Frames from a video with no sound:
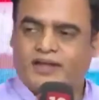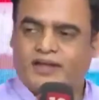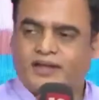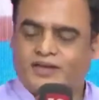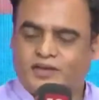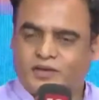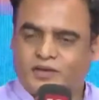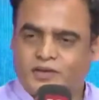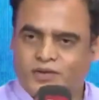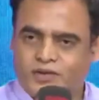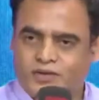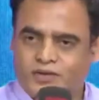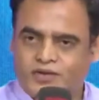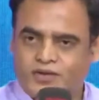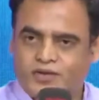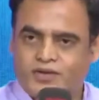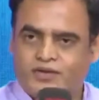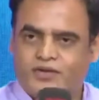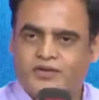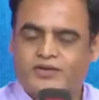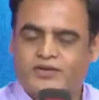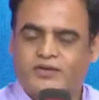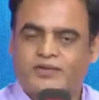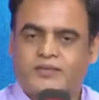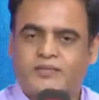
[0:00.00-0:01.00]

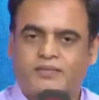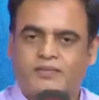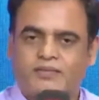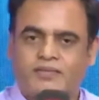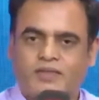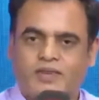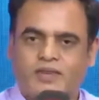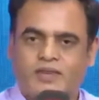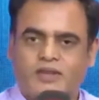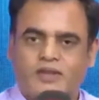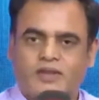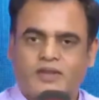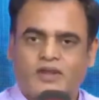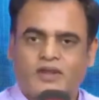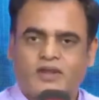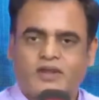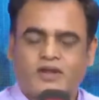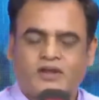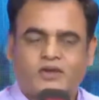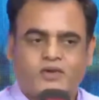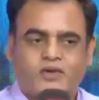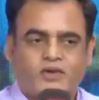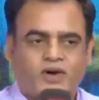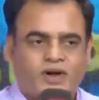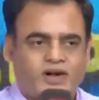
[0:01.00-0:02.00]
institutions
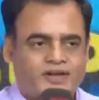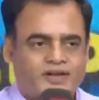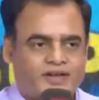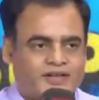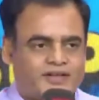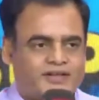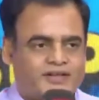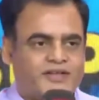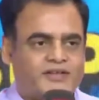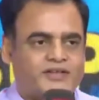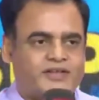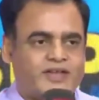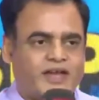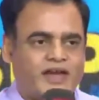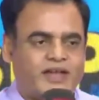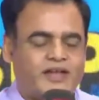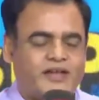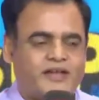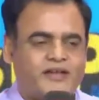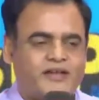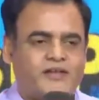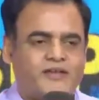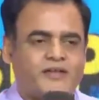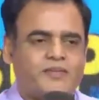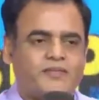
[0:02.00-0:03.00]
to address this
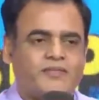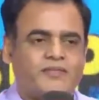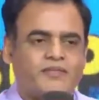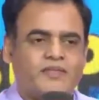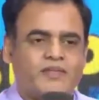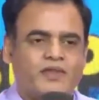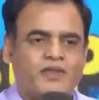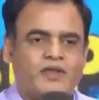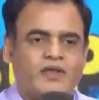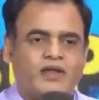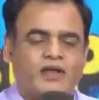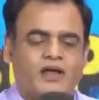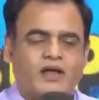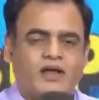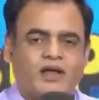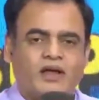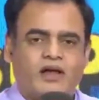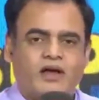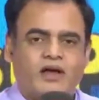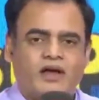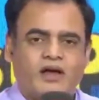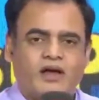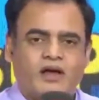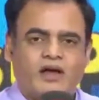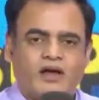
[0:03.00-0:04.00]
challenge,
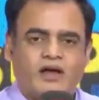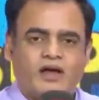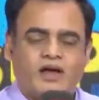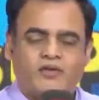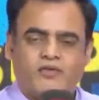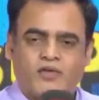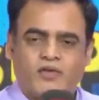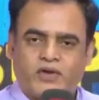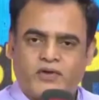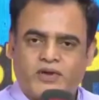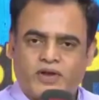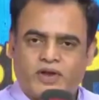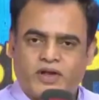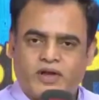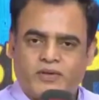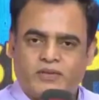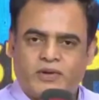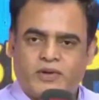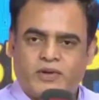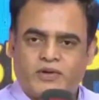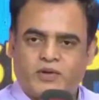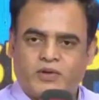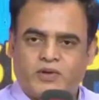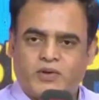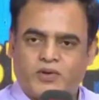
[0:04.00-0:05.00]
and we were
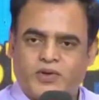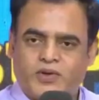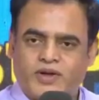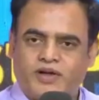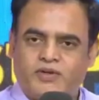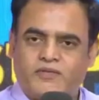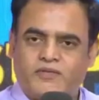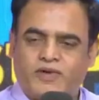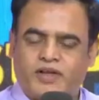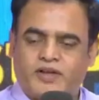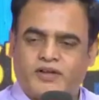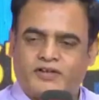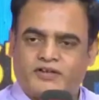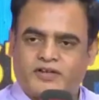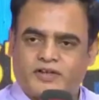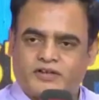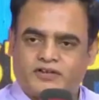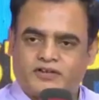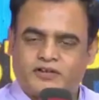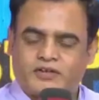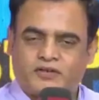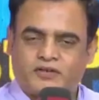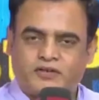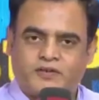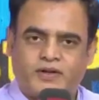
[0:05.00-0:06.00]
able to do it very
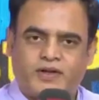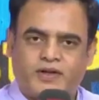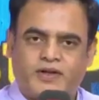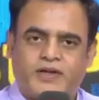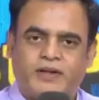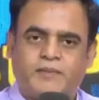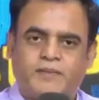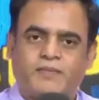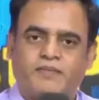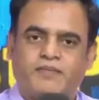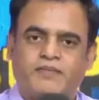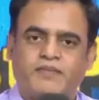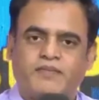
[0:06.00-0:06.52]
successfully.